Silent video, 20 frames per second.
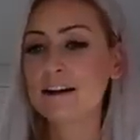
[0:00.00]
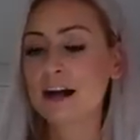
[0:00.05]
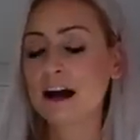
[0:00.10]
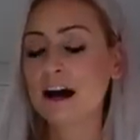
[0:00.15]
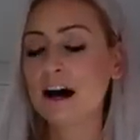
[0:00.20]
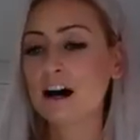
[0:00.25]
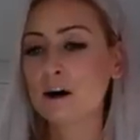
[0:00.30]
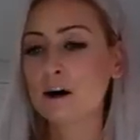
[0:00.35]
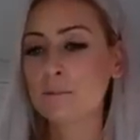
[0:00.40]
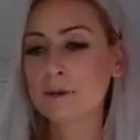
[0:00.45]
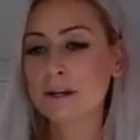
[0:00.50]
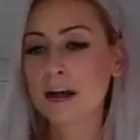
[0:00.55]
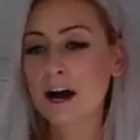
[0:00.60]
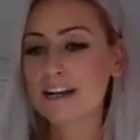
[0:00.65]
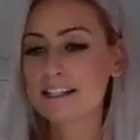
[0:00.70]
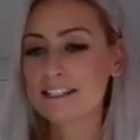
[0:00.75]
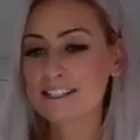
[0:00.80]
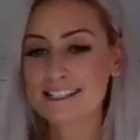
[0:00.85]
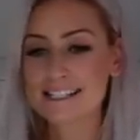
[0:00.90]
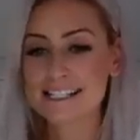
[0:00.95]
But I
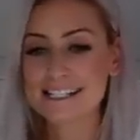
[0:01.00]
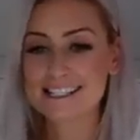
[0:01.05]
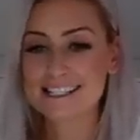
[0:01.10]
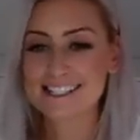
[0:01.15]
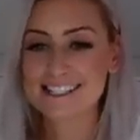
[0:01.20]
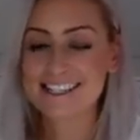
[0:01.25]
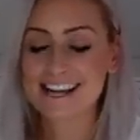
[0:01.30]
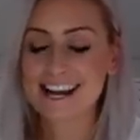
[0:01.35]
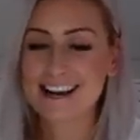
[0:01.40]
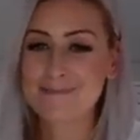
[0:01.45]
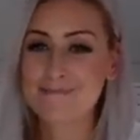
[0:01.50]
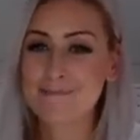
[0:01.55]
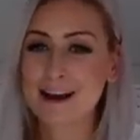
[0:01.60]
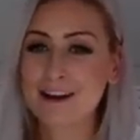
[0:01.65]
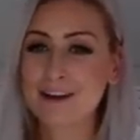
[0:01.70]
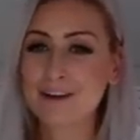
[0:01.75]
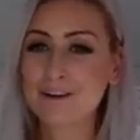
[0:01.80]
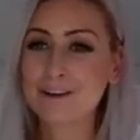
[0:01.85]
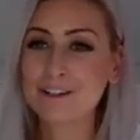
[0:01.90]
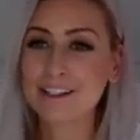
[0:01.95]
just need to stay in
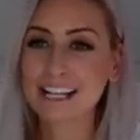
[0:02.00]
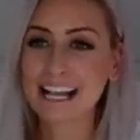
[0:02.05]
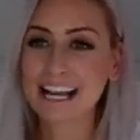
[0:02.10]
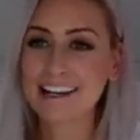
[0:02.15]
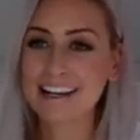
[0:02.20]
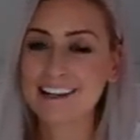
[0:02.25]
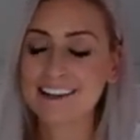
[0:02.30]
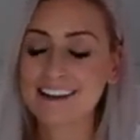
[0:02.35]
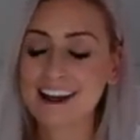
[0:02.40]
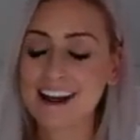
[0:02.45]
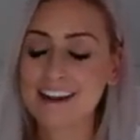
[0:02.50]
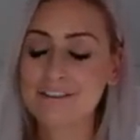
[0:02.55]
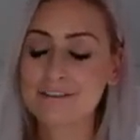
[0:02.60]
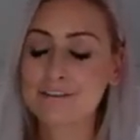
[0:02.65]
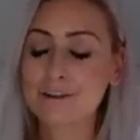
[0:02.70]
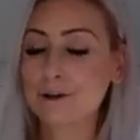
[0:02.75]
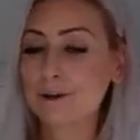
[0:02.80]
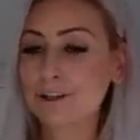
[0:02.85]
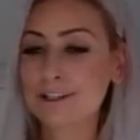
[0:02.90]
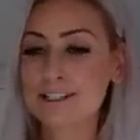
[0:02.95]
my own lane and
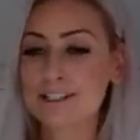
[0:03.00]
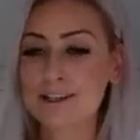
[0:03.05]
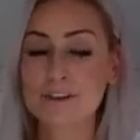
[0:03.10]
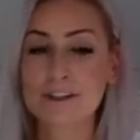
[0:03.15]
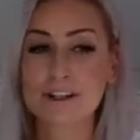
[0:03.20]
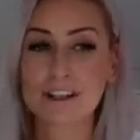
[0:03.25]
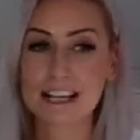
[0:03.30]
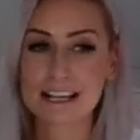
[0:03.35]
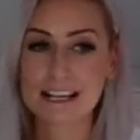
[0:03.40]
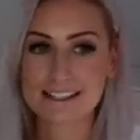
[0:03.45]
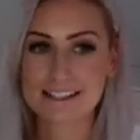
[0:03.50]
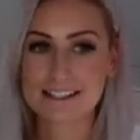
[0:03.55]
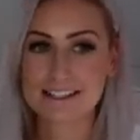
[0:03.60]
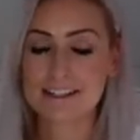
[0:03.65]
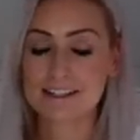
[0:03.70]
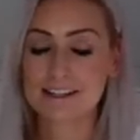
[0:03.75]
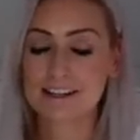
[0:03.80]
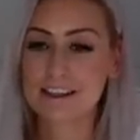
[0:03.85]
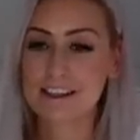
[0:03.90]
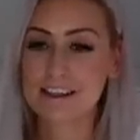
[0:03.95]
focus on the lessons
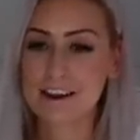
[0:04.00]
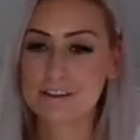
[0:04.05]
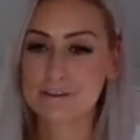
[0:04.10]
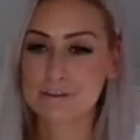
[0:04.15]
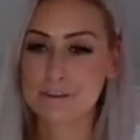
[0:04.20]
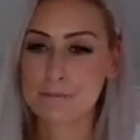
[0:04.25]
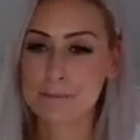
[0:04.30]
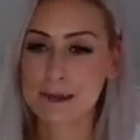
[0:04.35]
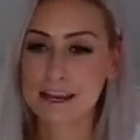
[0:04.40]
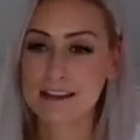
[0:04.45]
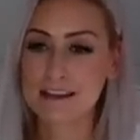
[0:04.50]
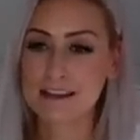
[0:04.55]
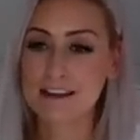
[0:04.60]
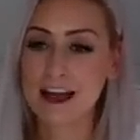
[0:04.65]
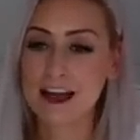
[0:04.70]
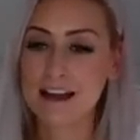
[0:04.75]
that are there for me,